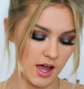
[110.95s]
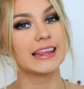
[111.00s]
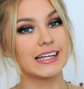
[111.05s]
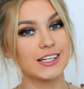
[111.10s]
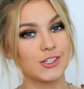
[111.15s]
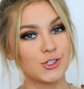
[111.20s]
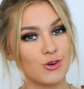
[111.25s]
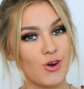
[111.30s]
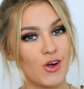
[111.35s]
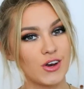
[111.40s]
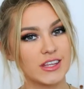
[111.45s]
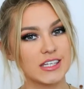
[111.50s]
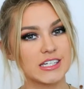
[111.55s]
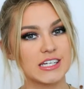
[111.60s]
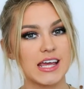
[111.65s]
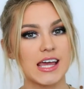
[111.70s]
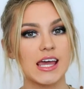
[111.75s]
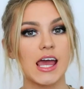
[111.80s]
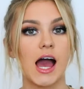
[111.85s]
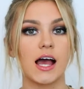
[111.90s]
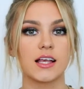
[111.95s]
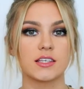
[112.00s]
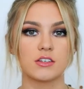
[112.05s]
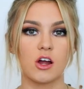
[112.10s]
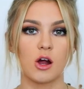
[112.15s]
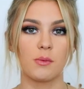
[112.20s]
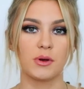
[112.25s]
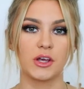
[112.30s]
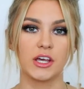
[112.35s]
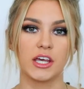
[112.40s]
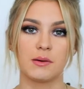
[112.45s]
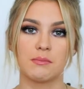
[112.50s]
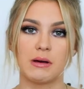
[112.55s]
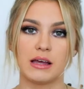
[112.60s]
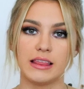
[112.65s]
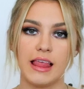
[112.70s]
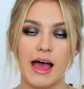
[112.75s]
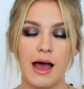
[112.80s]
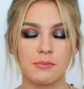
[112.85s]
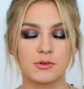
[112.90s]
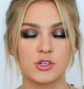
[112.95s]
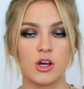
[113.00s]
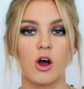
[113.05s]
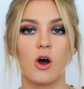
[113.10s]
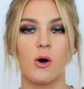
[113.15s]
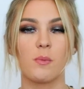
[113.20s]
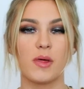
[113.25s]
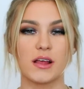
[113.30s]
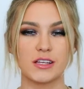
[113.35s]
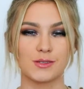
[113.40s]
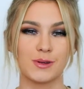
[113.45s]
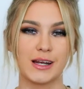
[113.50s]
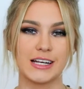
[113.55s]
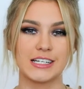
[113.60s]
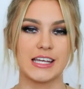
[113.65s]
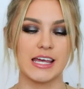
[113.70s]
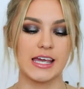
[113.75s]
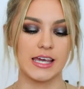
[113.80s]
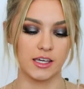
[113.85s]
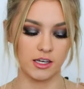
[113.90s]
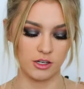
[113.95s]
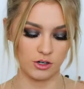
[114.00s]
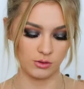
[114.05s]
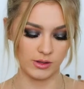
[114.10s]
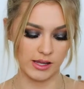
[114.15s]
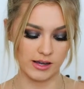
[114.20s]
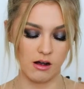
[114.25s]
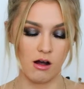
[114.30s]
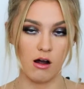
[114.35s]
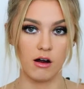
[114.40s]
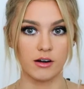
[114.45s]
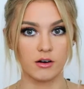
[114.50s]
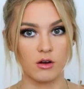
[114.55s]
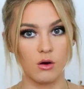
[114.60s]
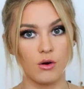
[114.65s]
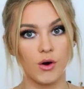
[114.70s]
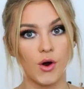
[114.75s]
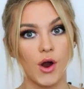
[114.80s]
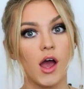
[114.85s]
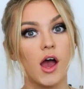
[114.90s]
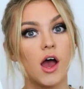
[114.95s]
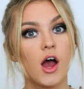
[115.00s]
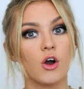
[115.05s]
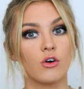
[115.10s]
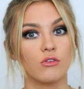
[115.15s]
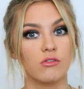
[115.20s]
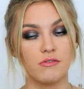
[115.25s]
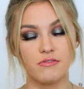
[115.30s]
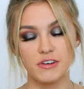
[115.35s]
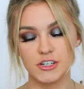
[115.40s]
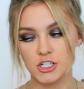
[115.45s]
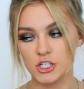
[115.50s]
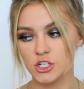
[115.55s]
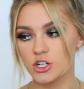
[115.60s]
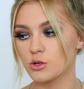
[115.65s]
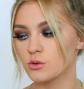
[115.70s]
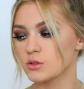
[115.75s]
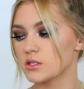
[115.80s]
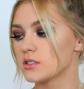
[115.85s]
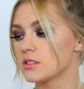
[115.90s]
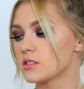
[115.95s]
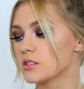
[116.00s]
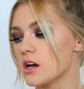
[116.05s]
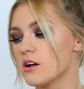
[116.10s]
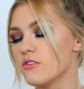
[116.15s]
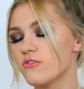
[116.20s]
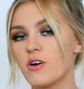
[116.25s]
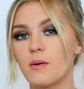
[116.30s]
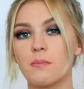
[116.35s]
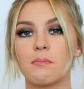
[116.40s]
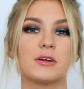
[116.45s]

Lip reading: Later on in the day, I start bringing in my laptop. That's when I take, you know, like hardcore revision notes and stuff.